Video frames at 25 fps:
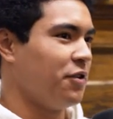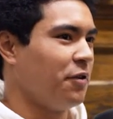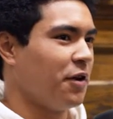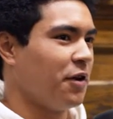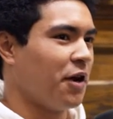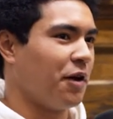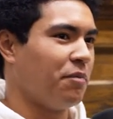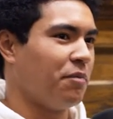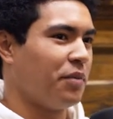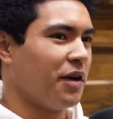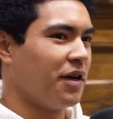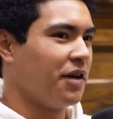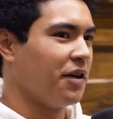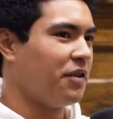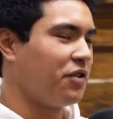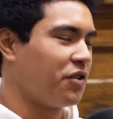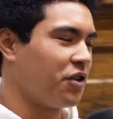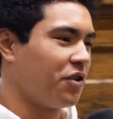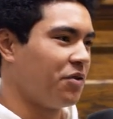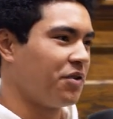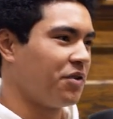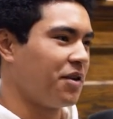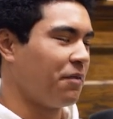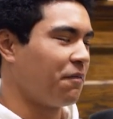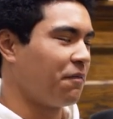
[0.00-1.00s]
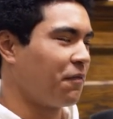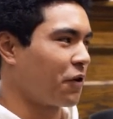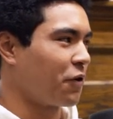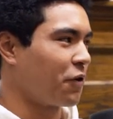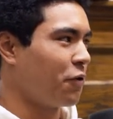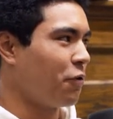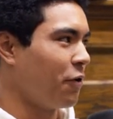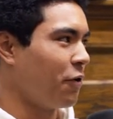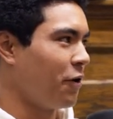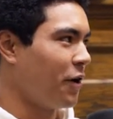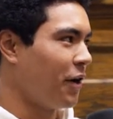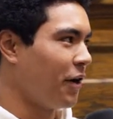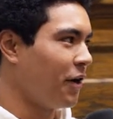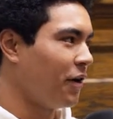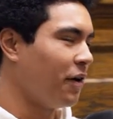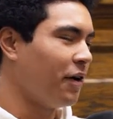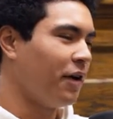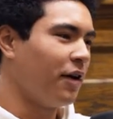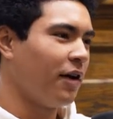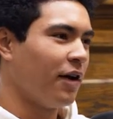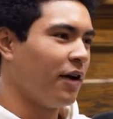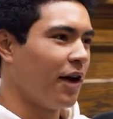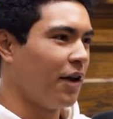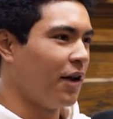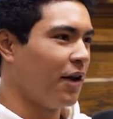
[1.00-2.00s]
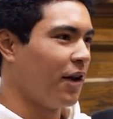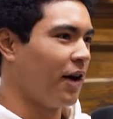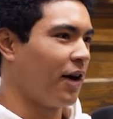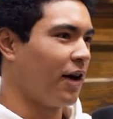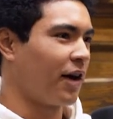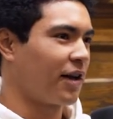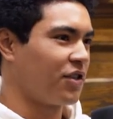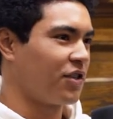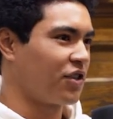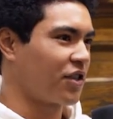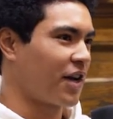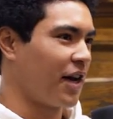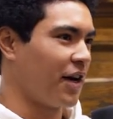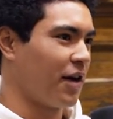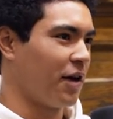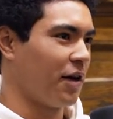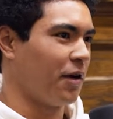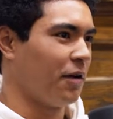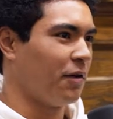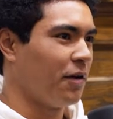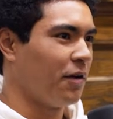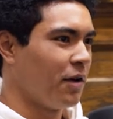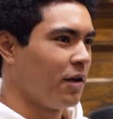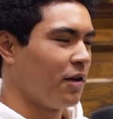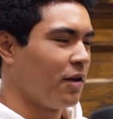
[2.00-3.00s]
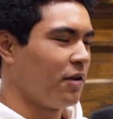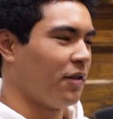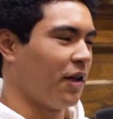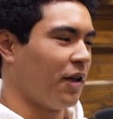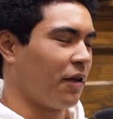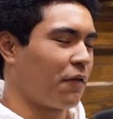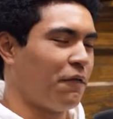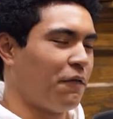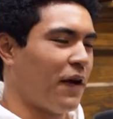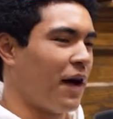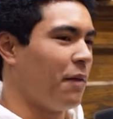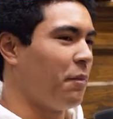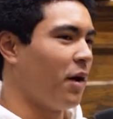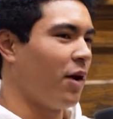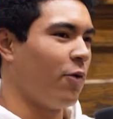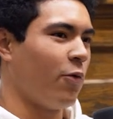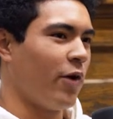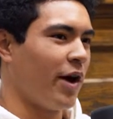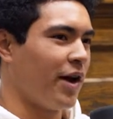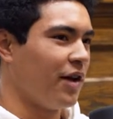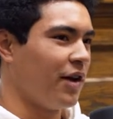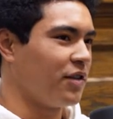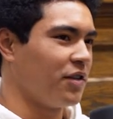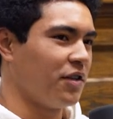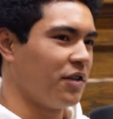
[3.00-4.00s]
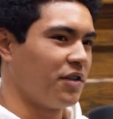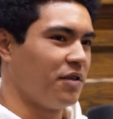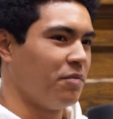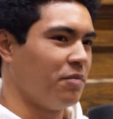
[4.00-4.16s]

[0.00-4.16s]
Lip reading: do an unpaid internship for Cory and just kind of like found my way into